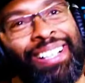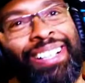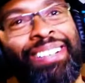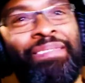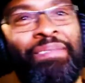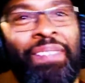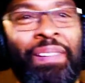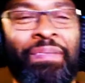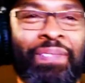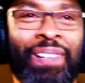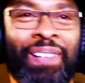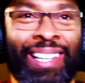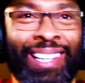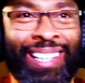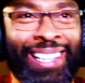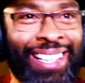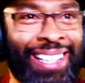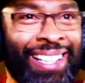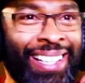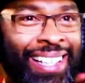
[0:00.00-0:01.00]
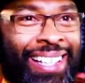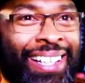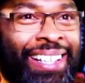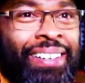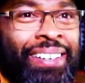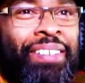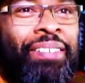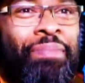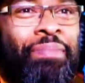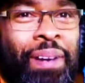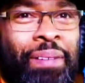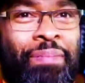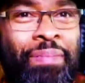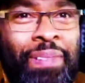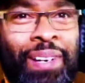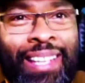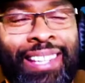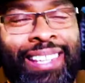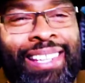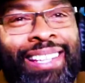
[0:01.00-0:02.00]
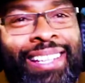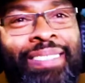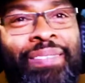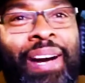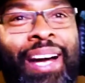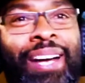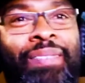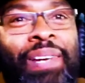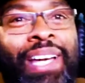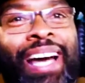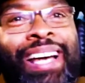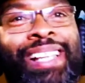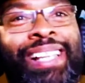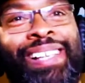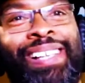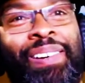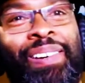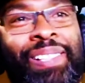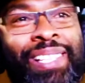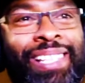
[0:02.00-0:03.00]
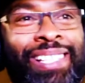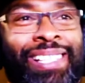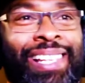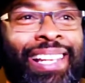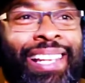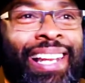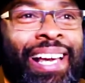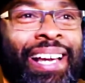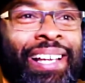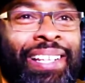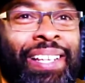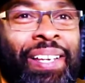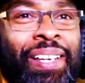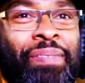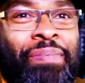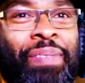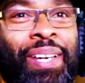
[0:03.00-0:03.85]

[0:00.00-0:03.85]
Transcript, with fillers: My brother. My brother. Why we gotta talk to each other like that,